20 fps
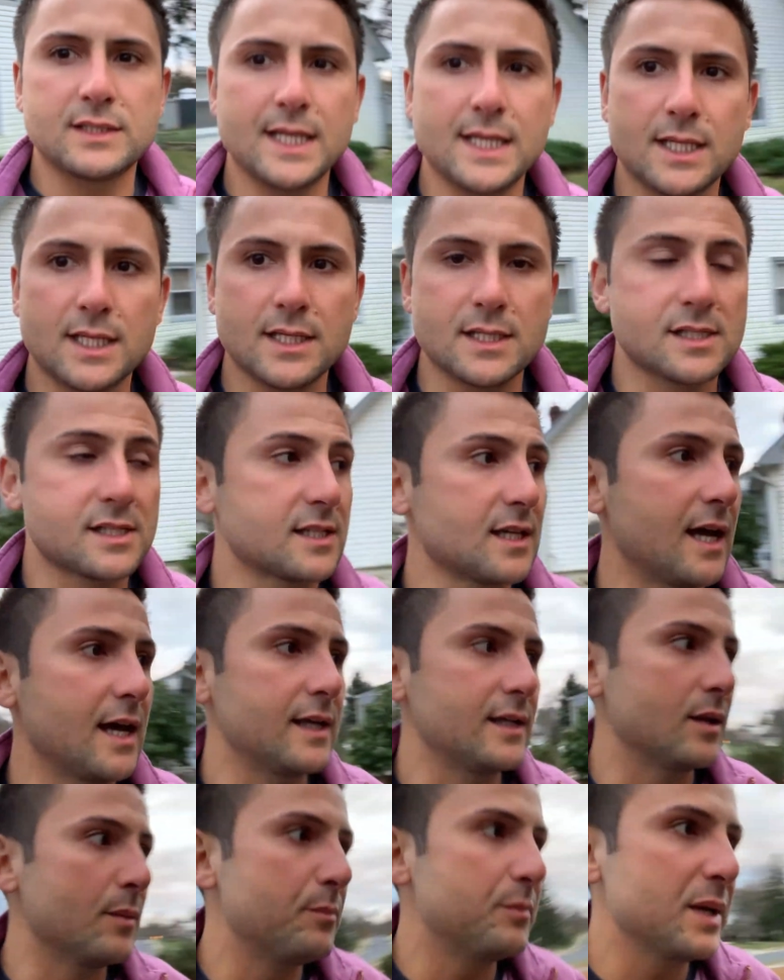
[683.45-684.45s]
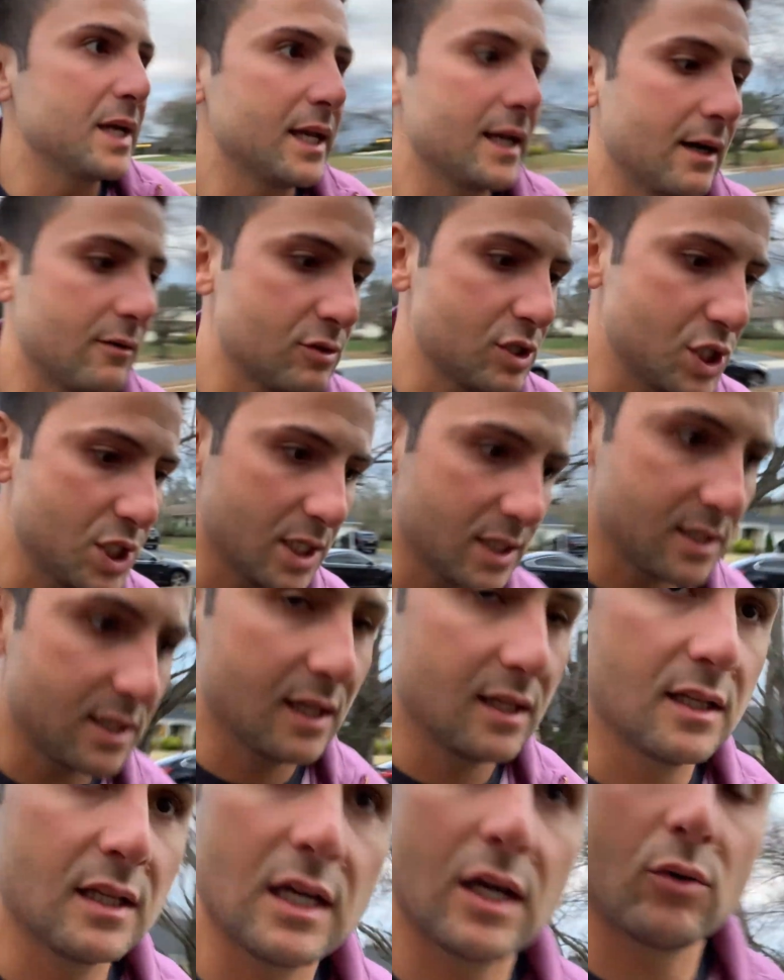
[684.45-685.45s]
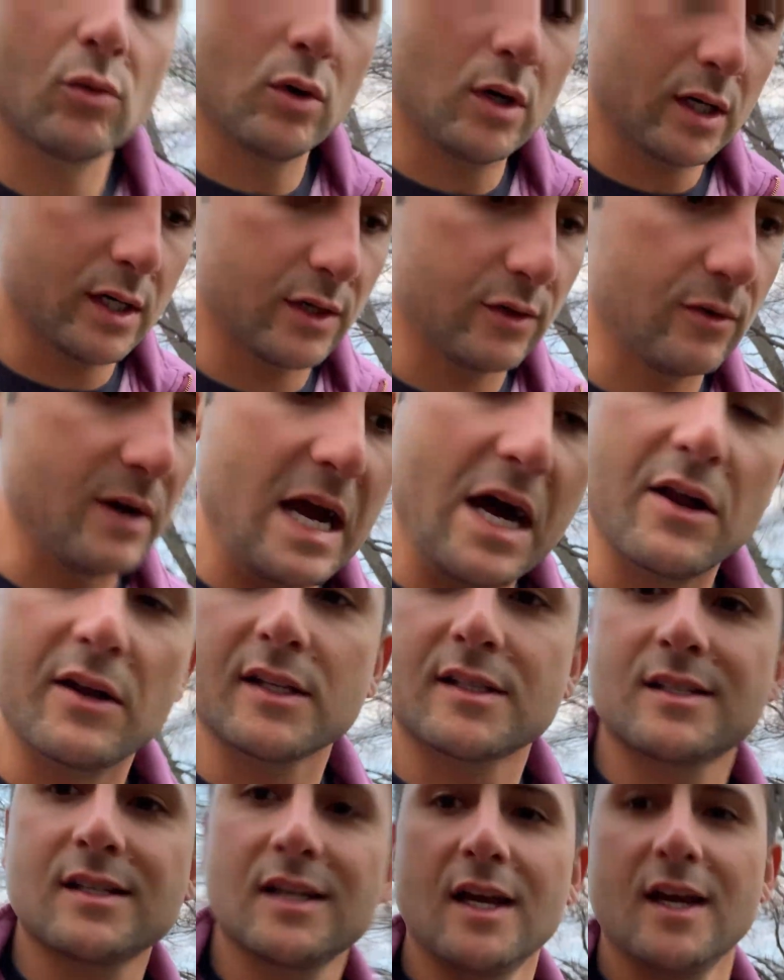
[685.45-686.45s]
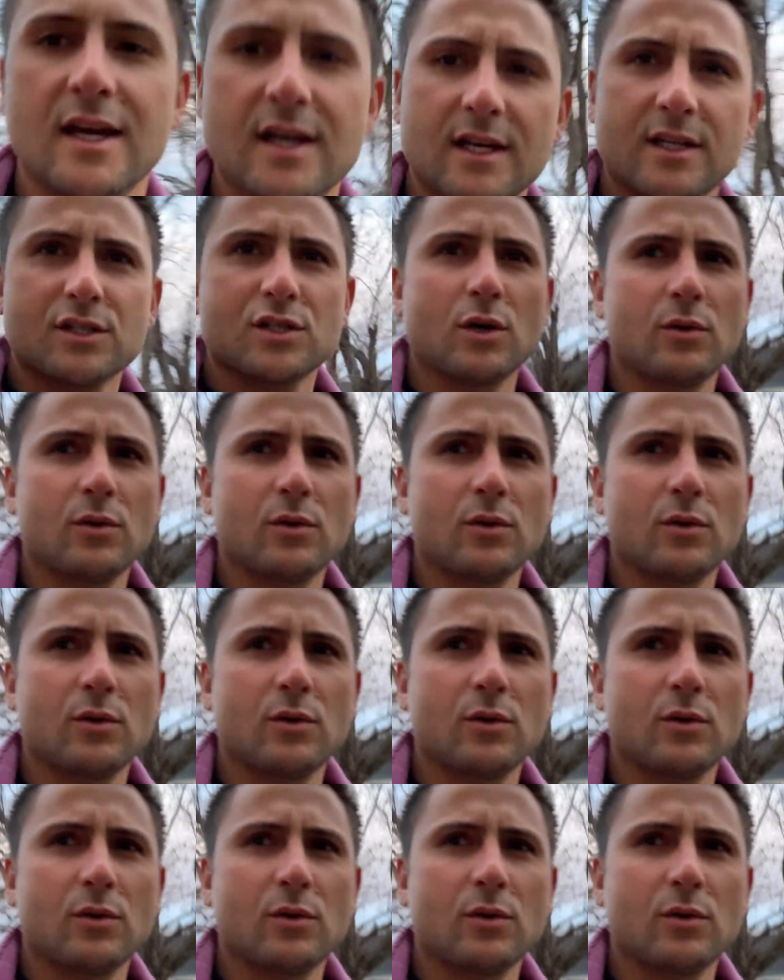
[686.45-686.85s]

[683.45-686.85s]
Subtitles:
take you inside in a bit. I was just in there walking around. It's